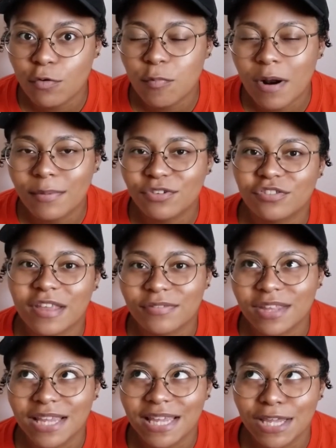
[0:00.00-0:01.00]
We'll probably just have
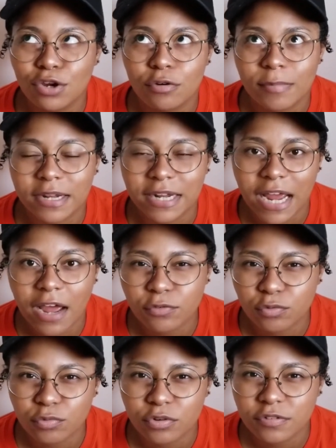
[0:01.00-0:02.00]
to hear about it
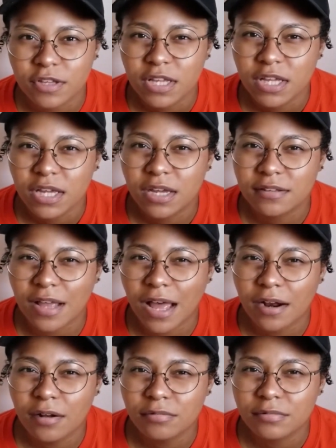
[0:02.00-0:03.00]
afterwards, because
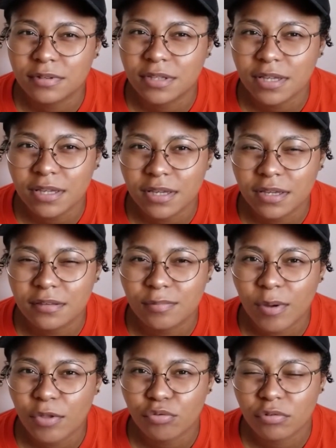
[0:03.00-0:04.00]
I don't think his
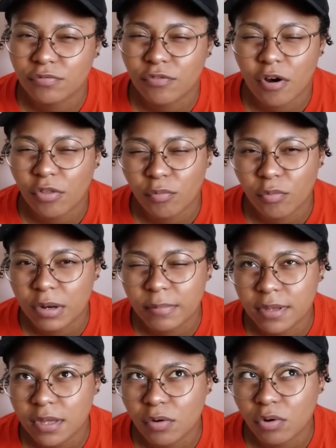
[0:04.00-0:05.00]
mother and father want to
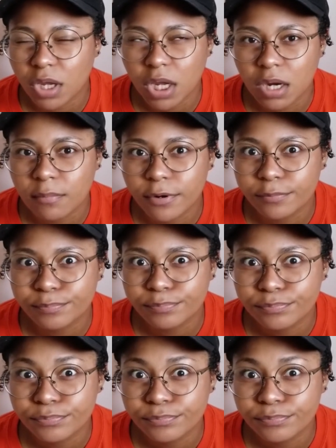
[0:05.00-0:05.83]
be on camera.